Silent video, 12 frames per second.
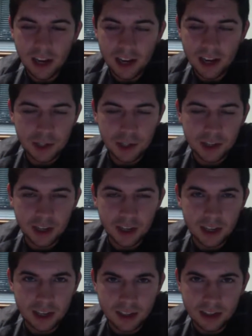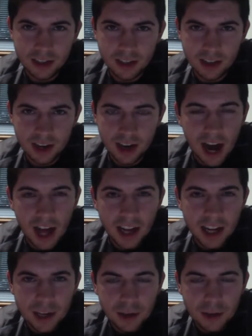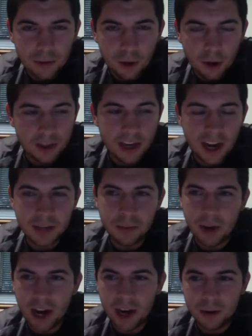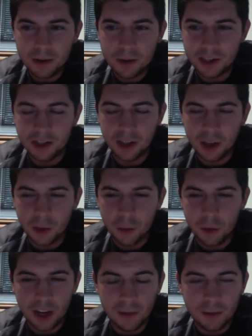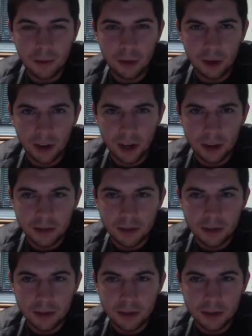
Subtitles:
just he falls ass backwards into like winning football games.